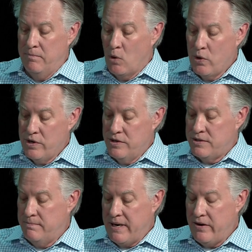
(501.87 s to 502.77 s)
borders
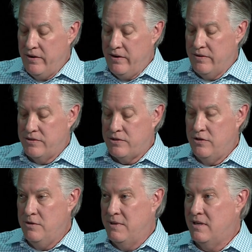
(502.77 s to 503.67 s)
and barriers are
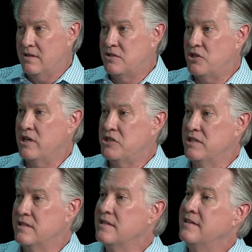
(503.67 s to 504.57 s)
human
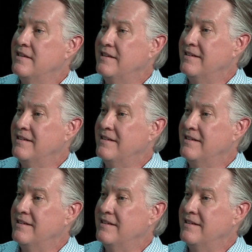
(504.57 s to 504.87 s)
constructions.